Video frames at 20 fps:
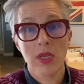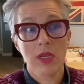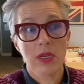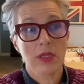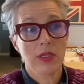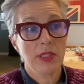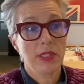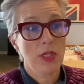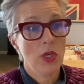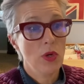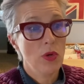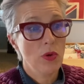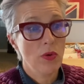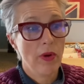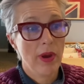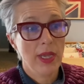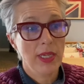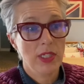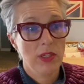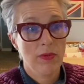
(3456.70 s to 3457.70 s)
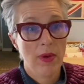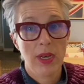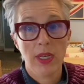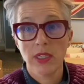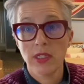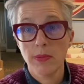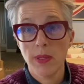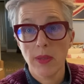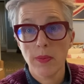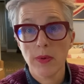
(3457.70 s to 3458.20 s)
so great to run into
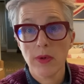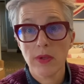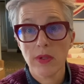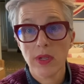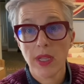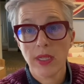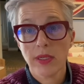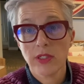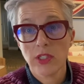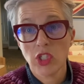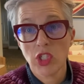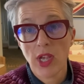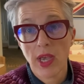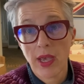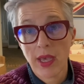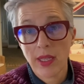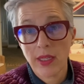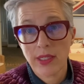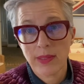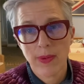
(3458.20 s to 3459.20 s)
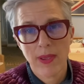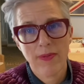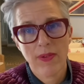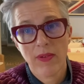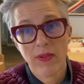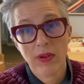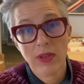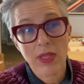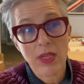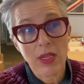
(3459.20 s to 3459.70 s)
people and chat. It's my
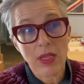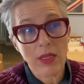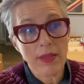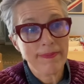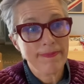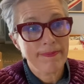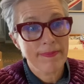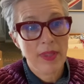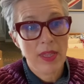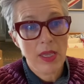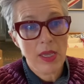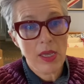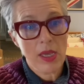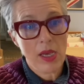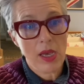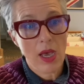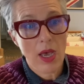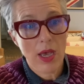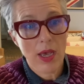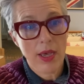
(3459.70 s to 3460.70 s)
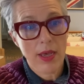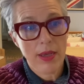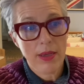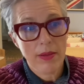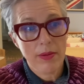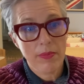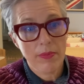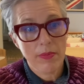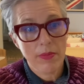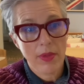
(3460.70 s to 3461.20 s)
favorite thing.
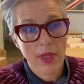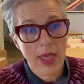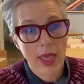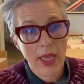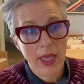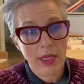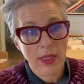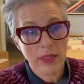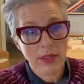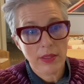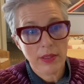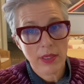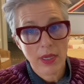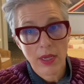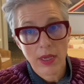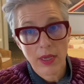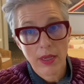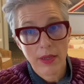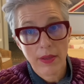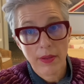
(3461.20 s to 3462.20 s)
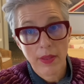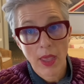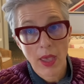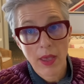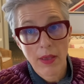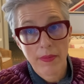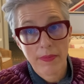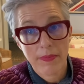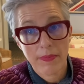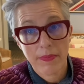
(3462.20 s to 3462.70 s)
Yeah,
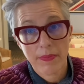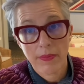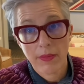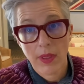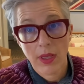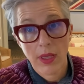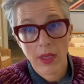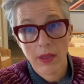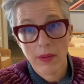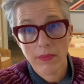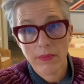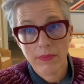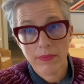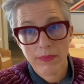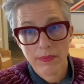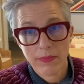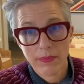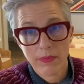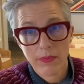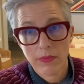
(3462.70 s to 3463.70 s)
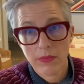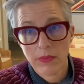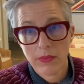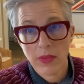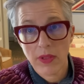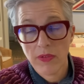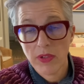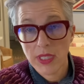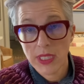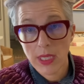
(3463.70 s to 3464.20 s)

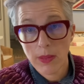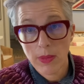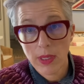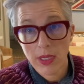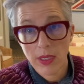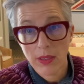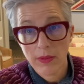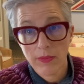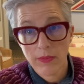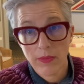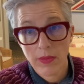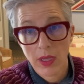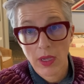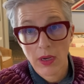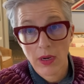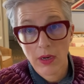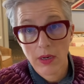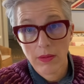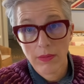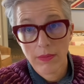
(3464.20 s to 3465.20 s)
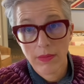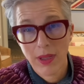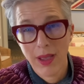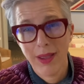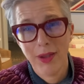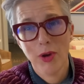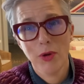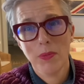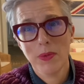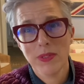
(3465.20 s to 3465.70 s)
if you see me there, I
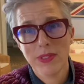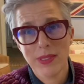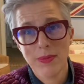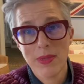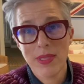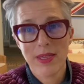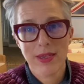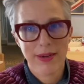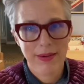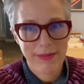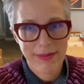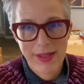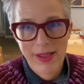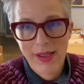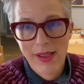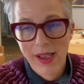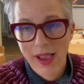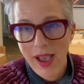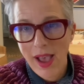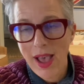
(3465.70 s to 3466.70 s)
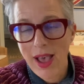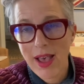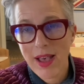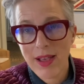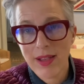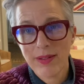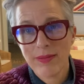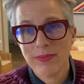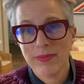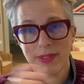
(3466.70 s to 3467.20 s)
hope you see me there.
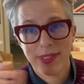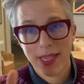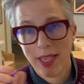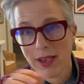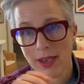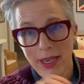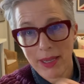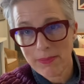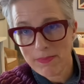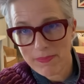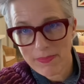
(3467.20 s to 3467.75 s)
Say hi.